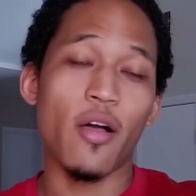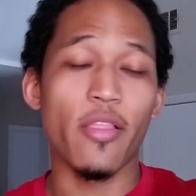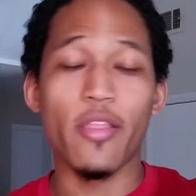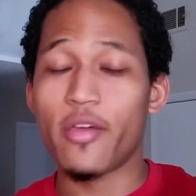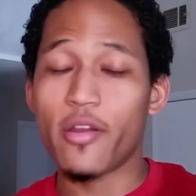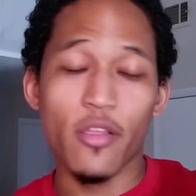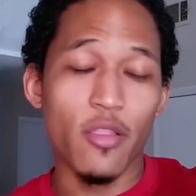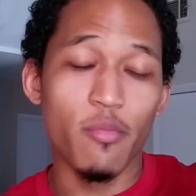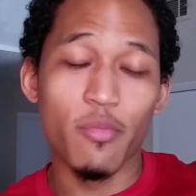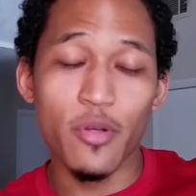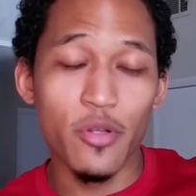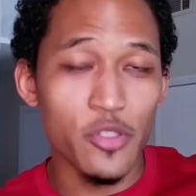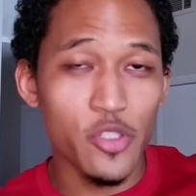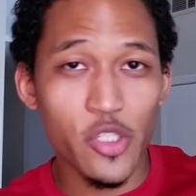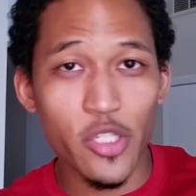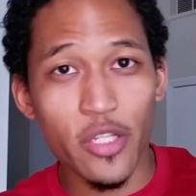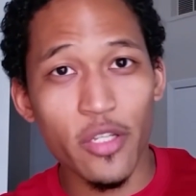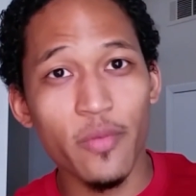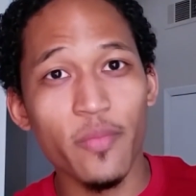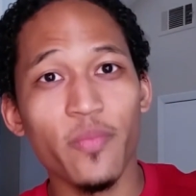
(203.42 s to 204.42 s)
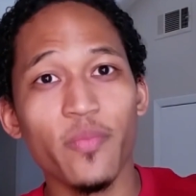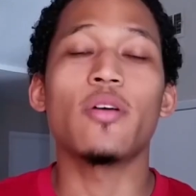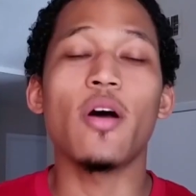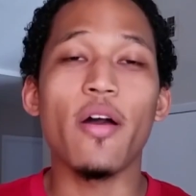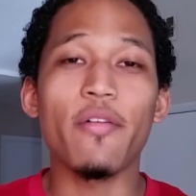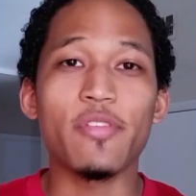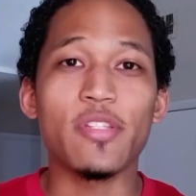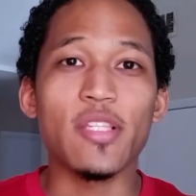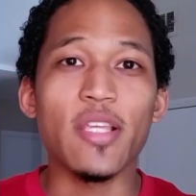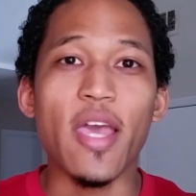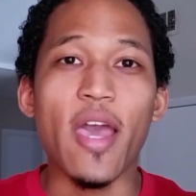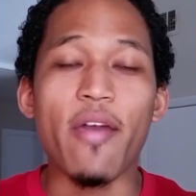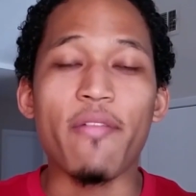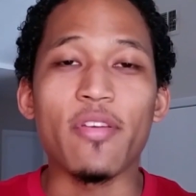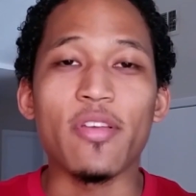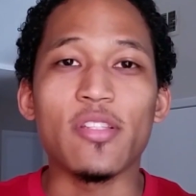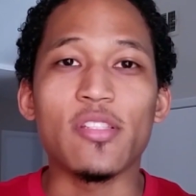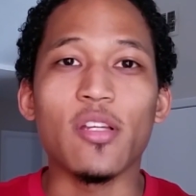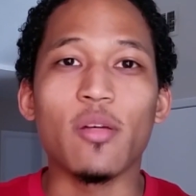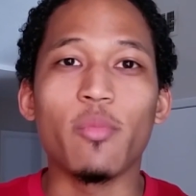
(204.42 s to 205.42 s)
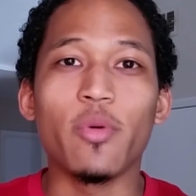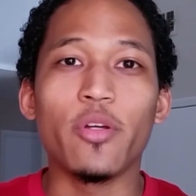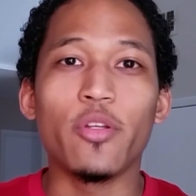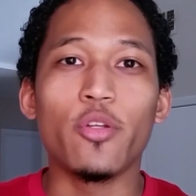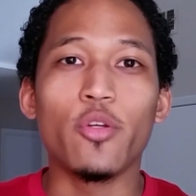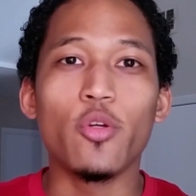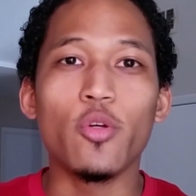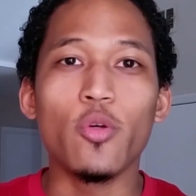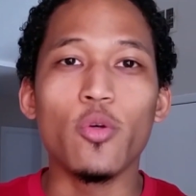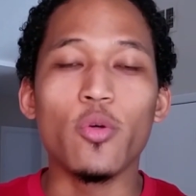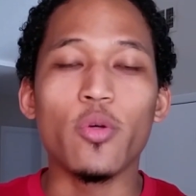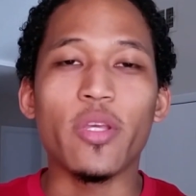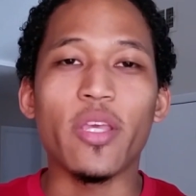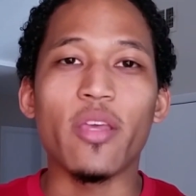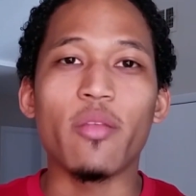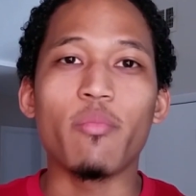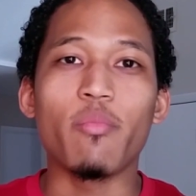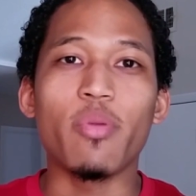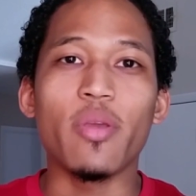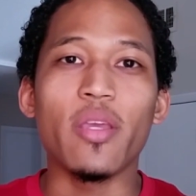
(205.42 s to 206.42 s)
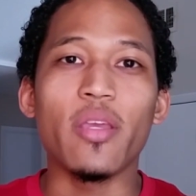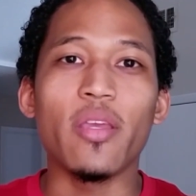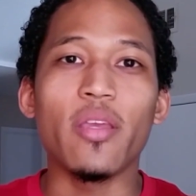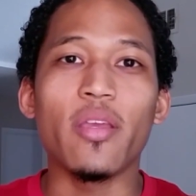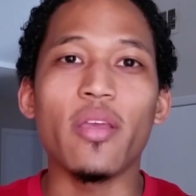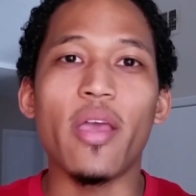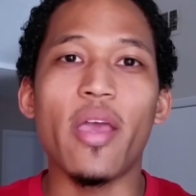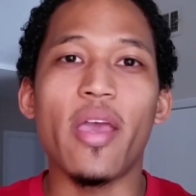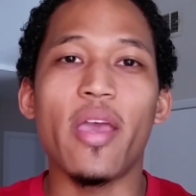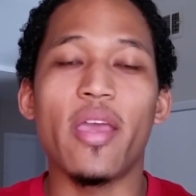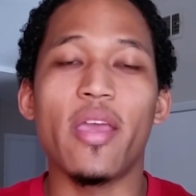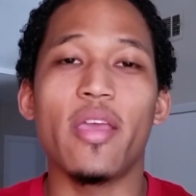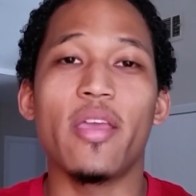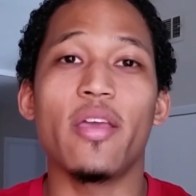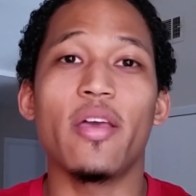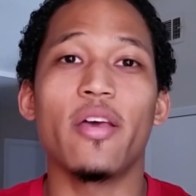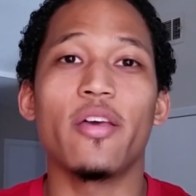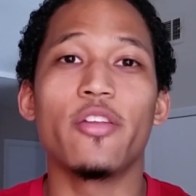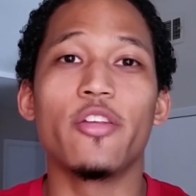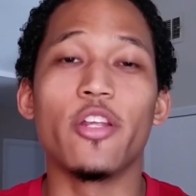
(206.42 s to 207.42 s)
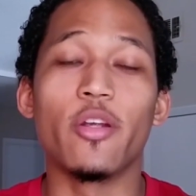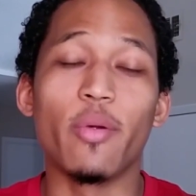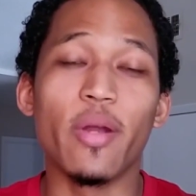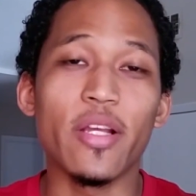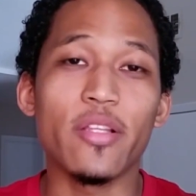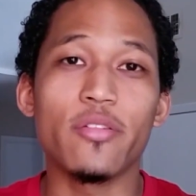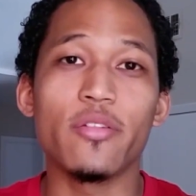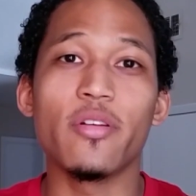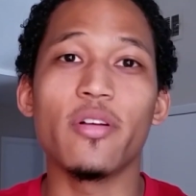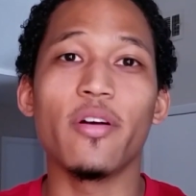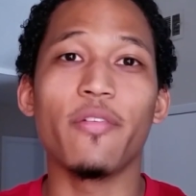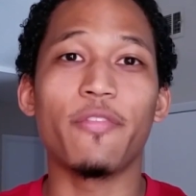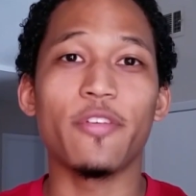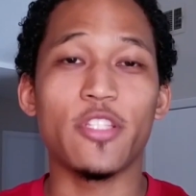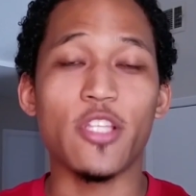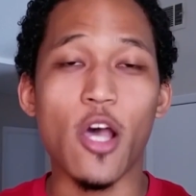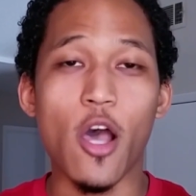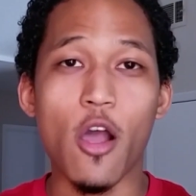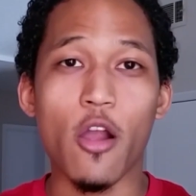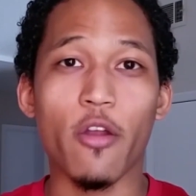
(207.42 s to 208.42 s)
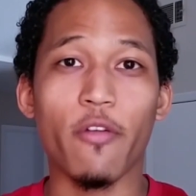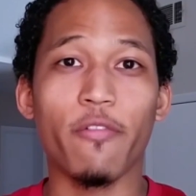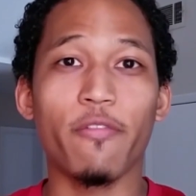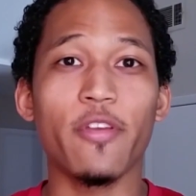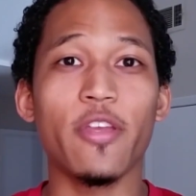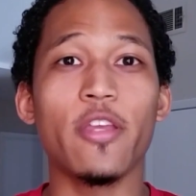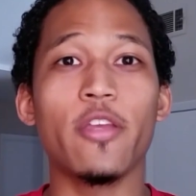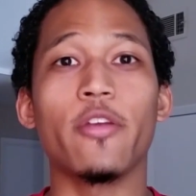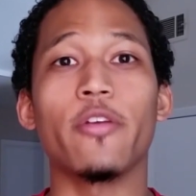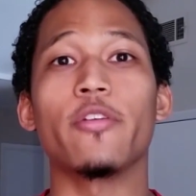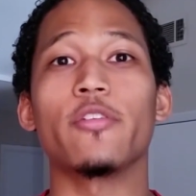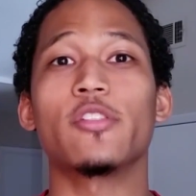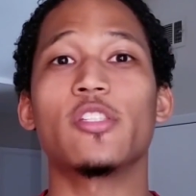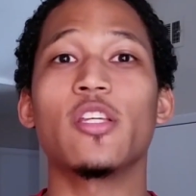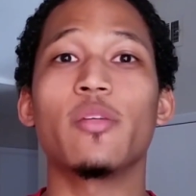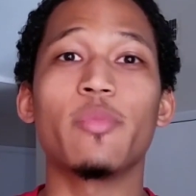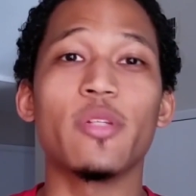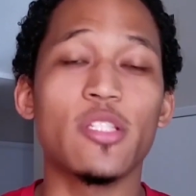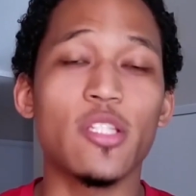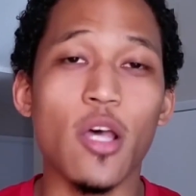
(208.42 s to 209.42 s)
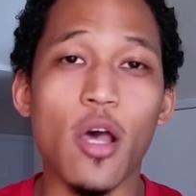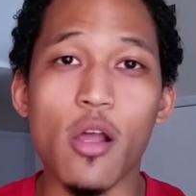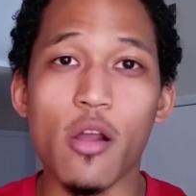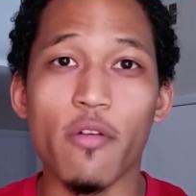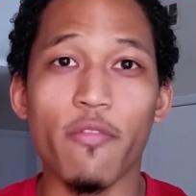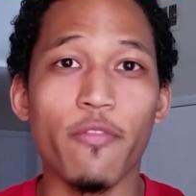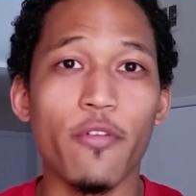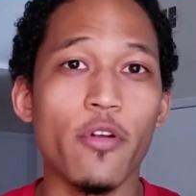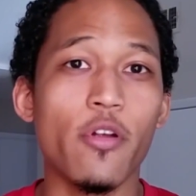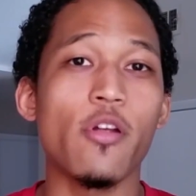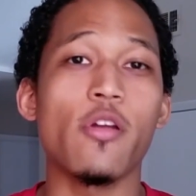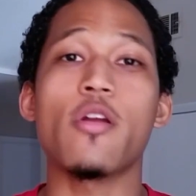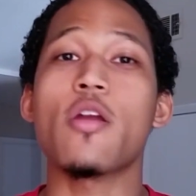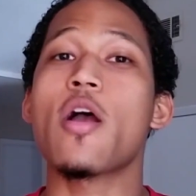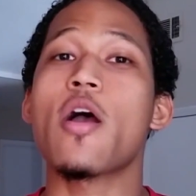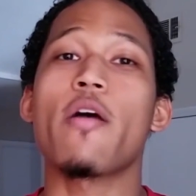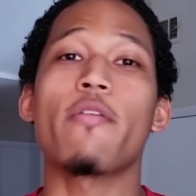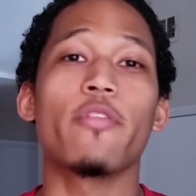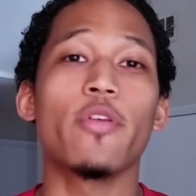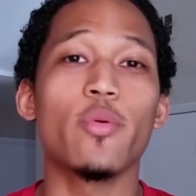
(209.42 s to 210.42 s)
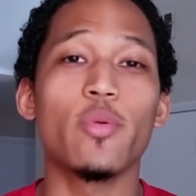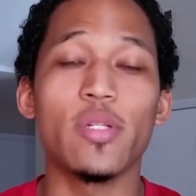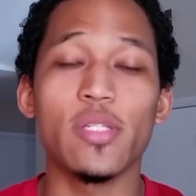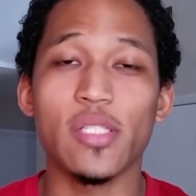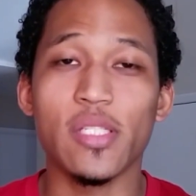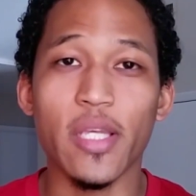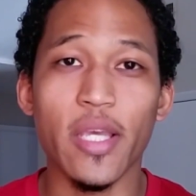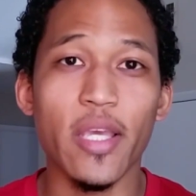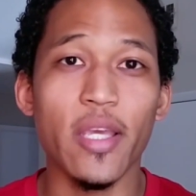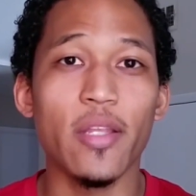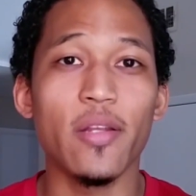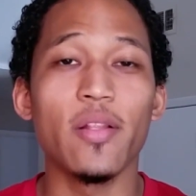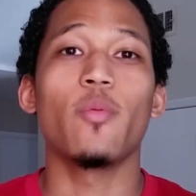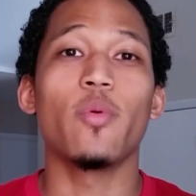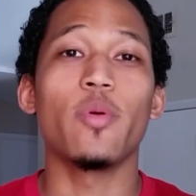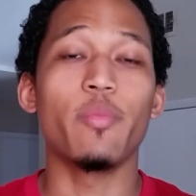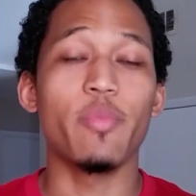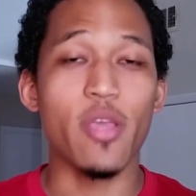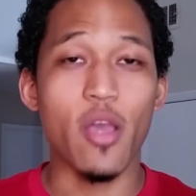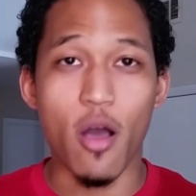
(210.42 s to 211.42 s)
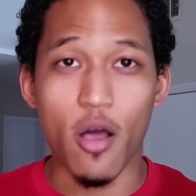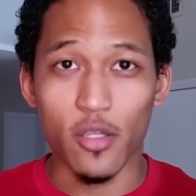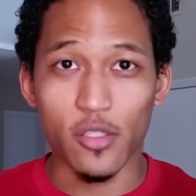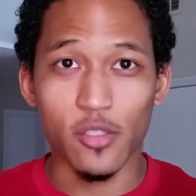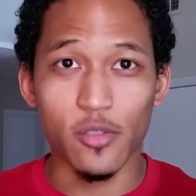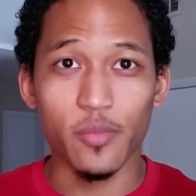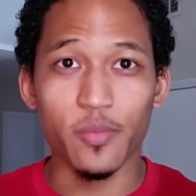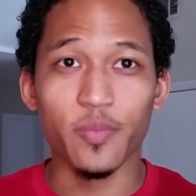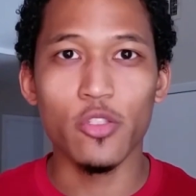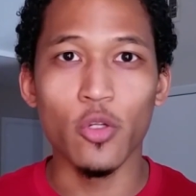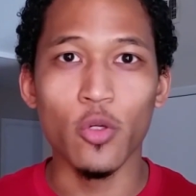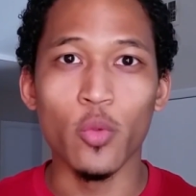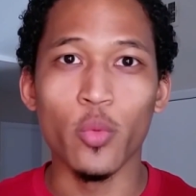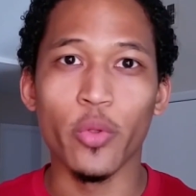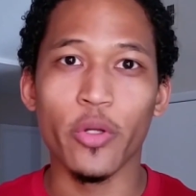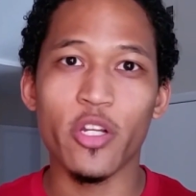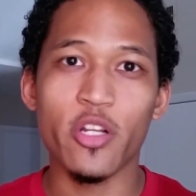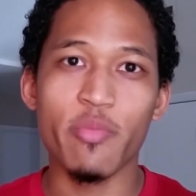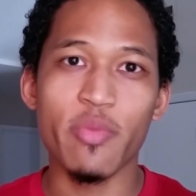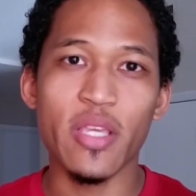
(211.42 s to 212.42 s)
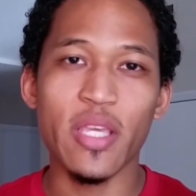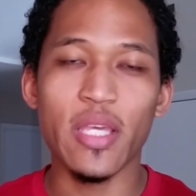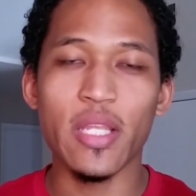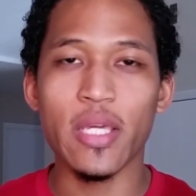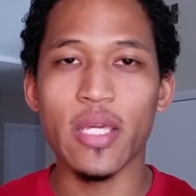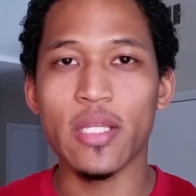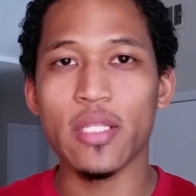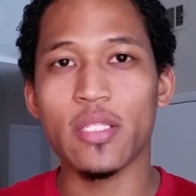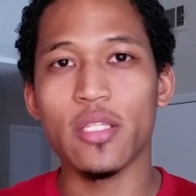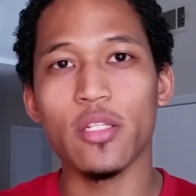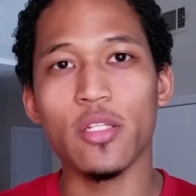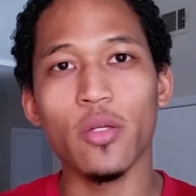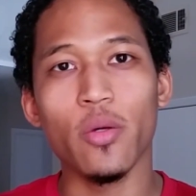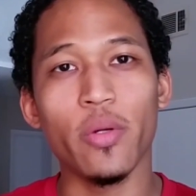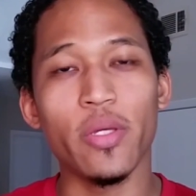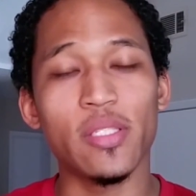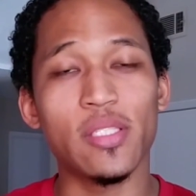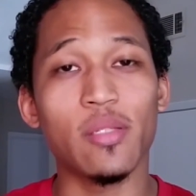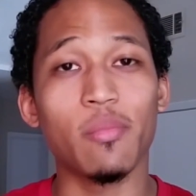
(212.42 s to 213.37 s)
all that other bullshit. So obviously having someone who can be a director of photography or cinematographer, or however you want to say it, would be awesome. Soon we're going to be getting into doing